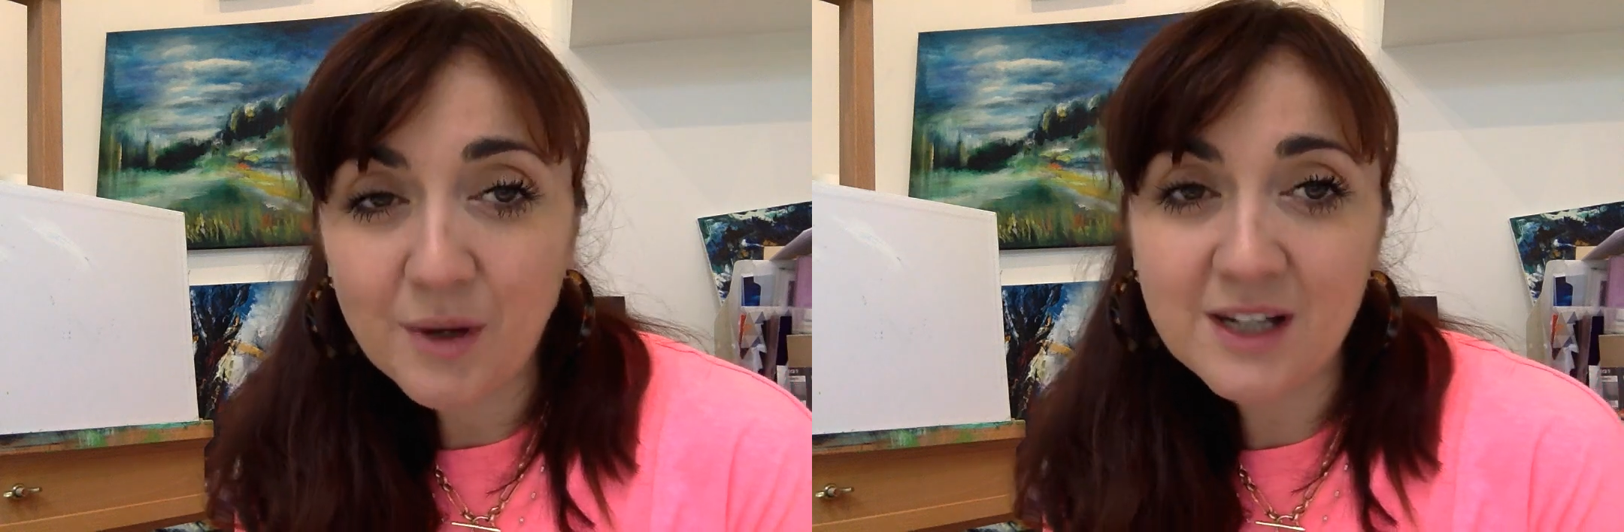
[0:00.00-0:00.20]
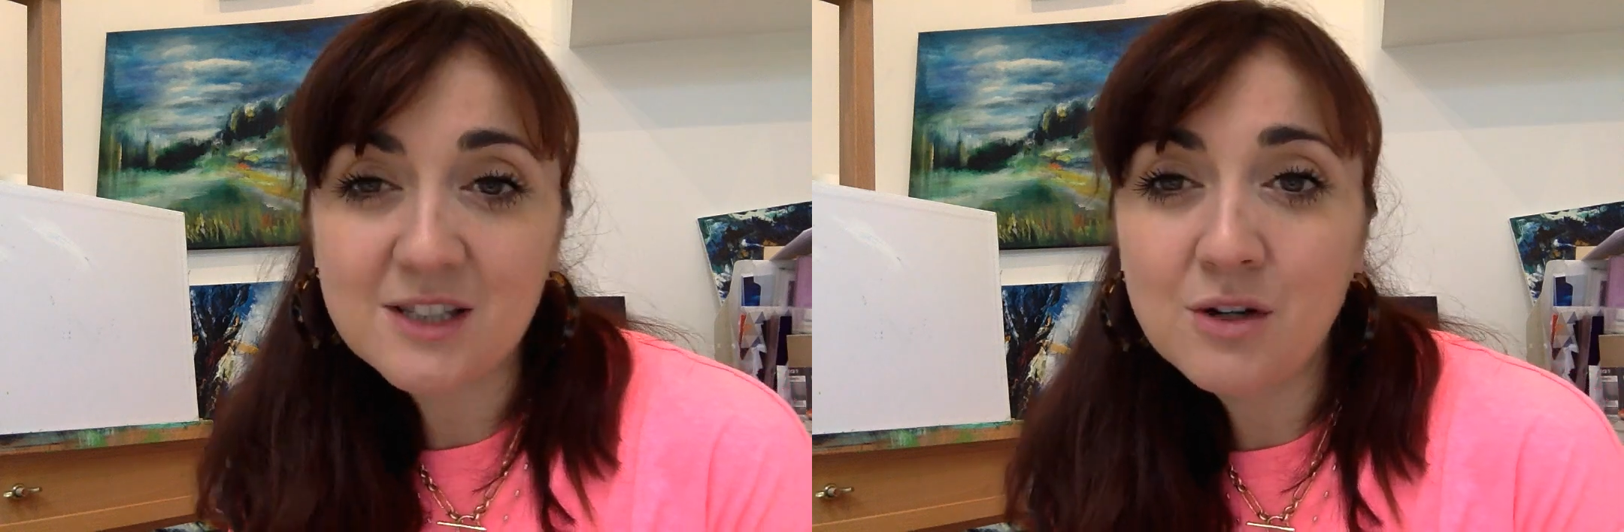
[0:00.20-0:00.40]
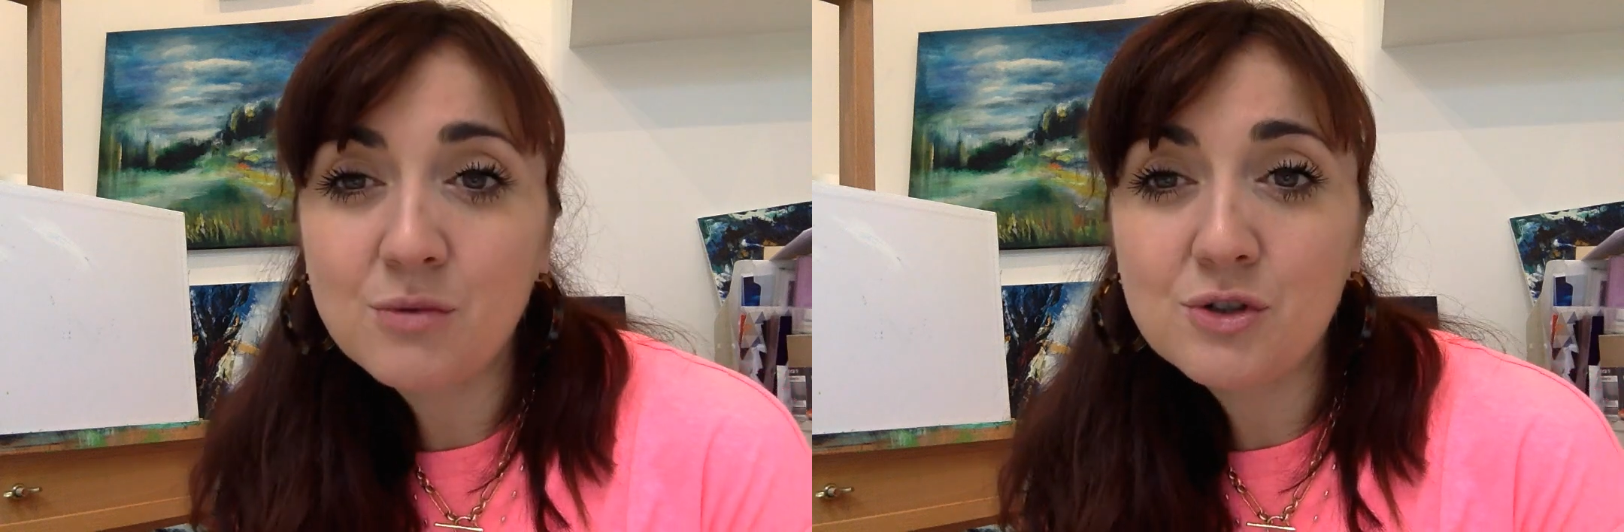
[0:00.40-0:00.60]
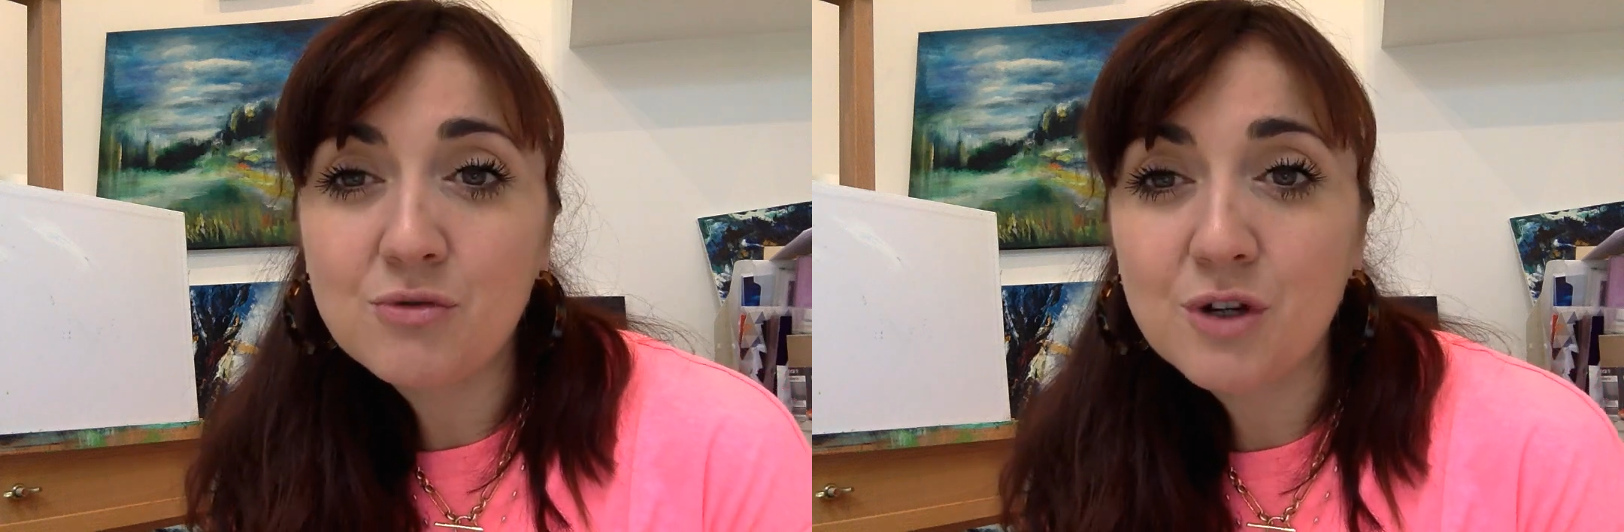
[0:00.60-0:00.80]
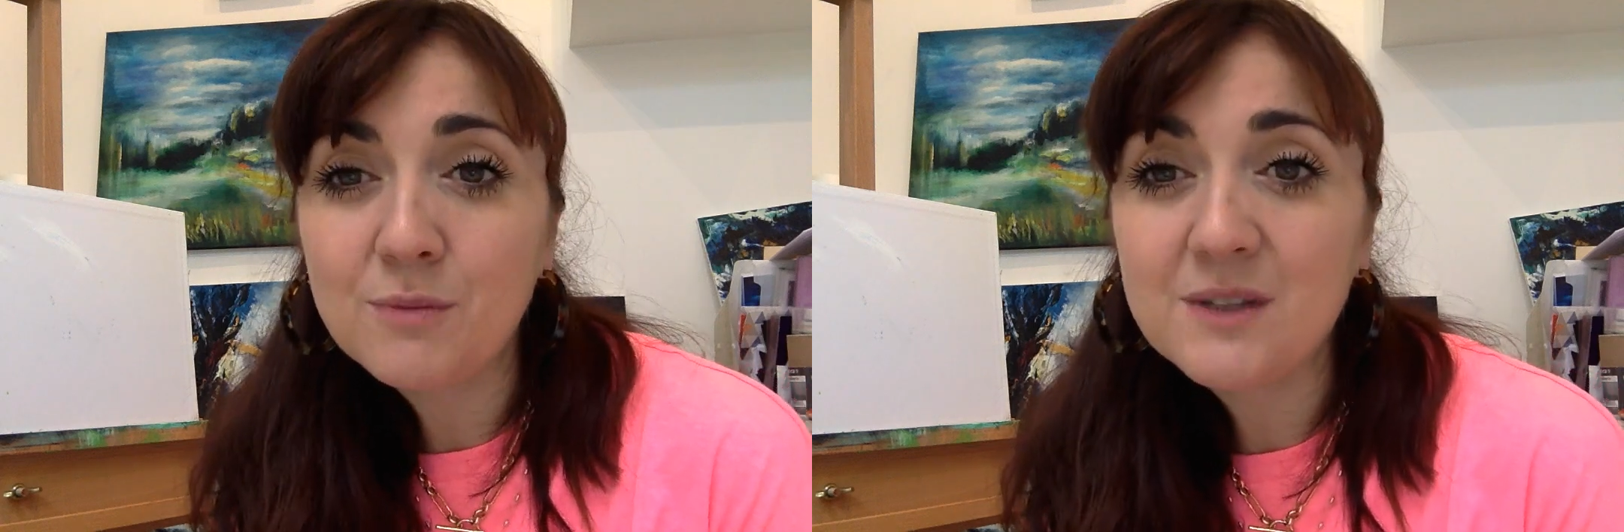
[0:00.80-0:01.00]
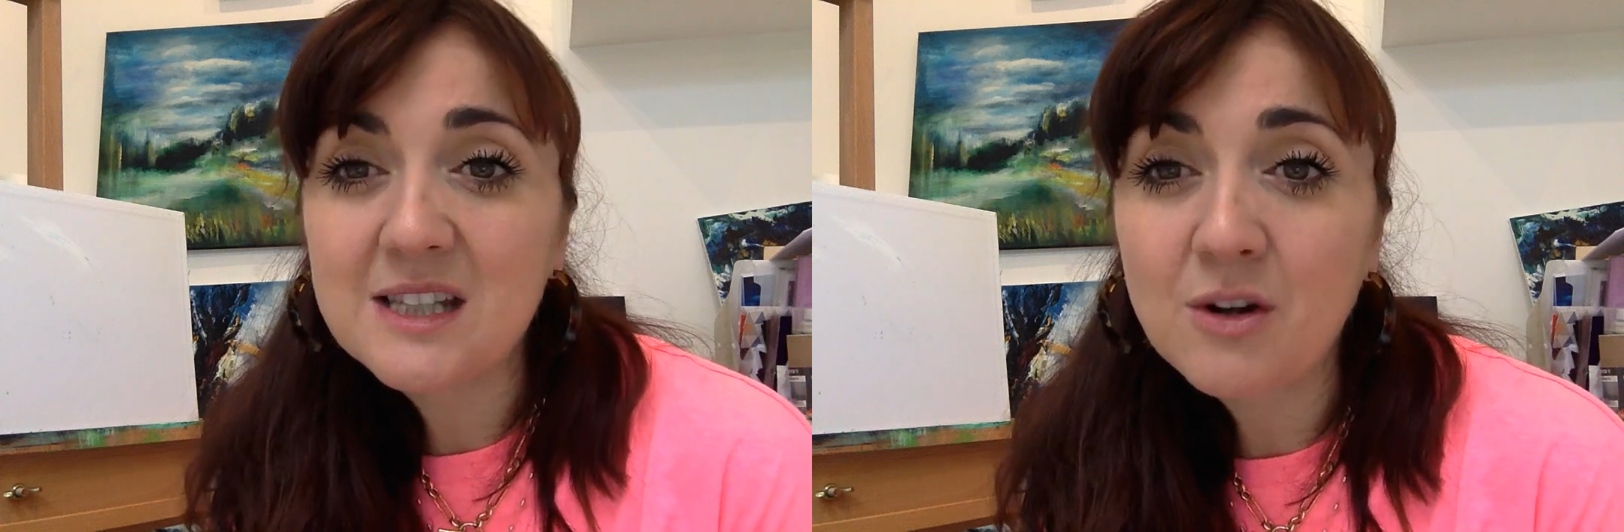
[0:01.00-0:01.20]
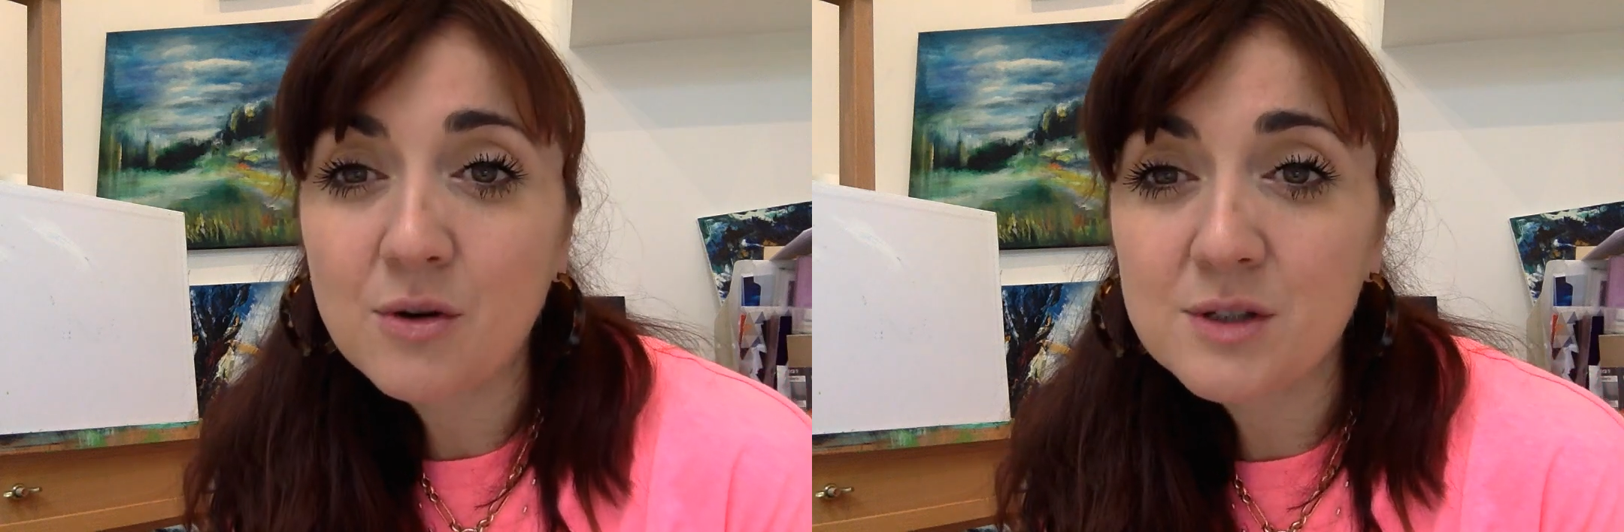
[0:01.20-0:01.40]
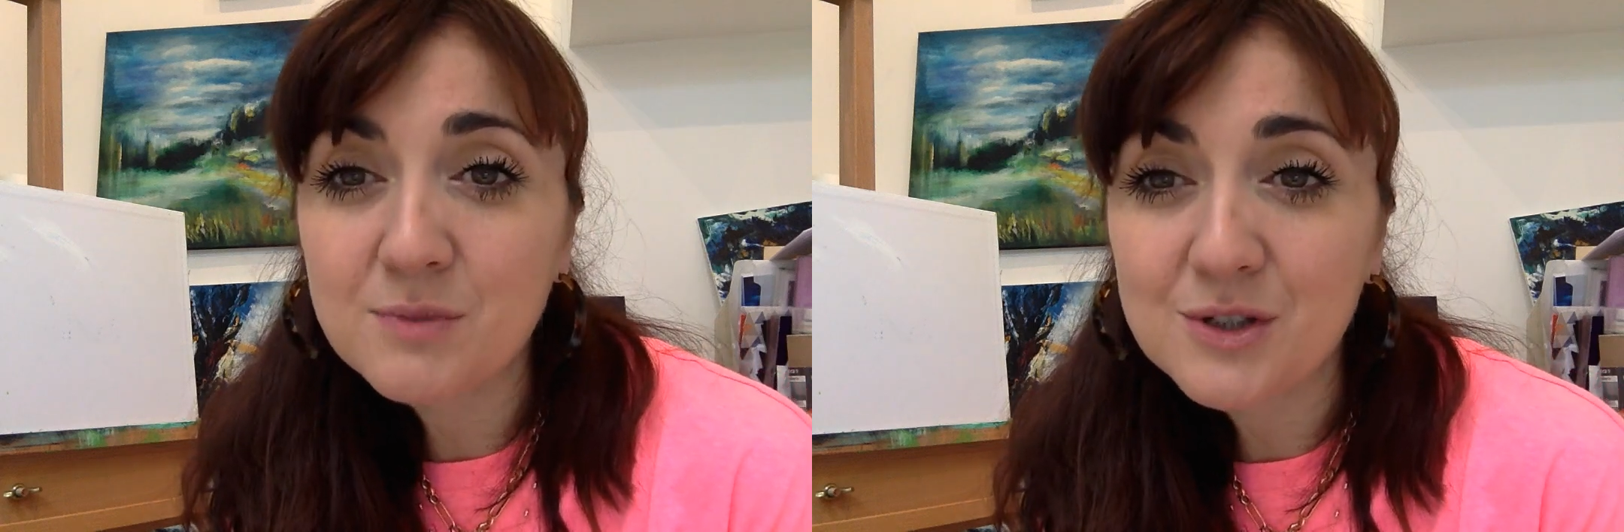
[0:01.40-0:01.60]
and it's an older group that's in
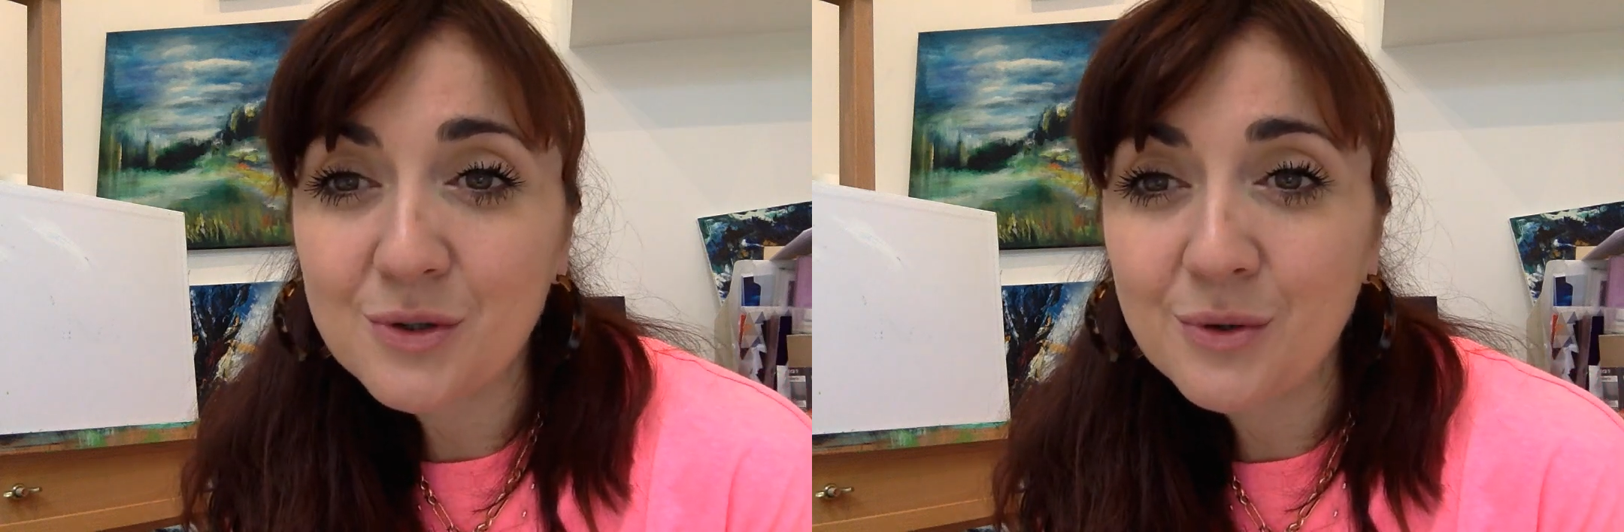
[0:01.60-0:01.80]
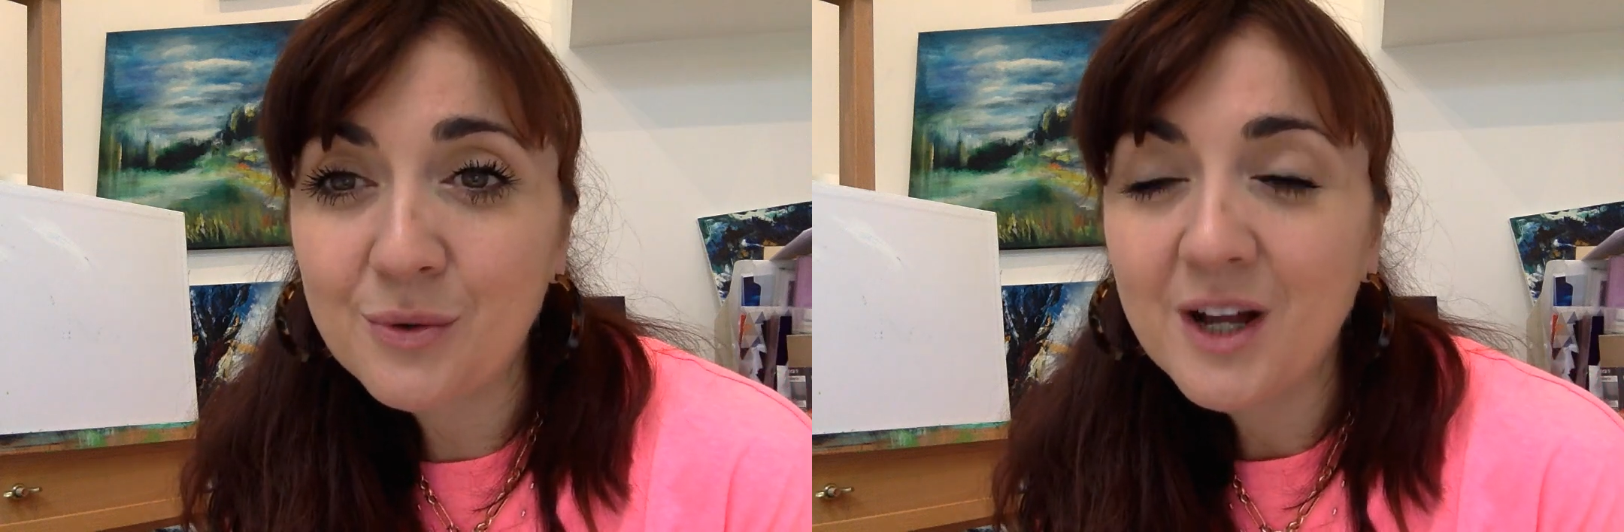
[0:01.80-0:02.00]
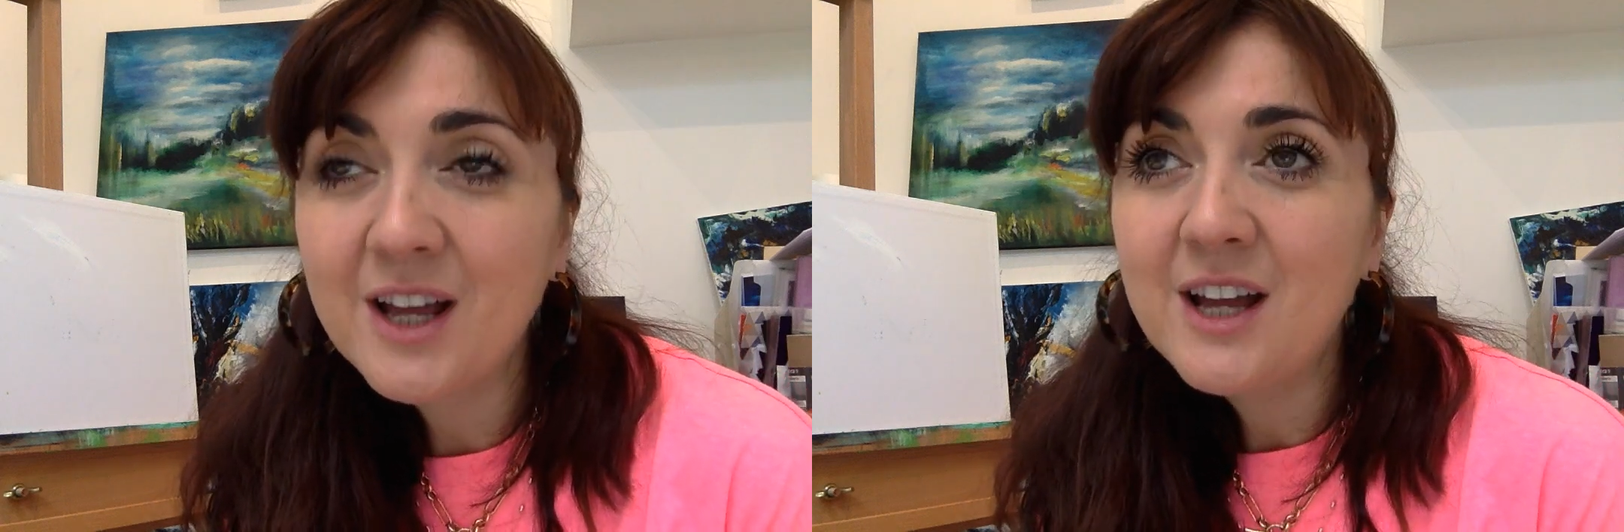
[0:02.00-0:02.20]
hospital.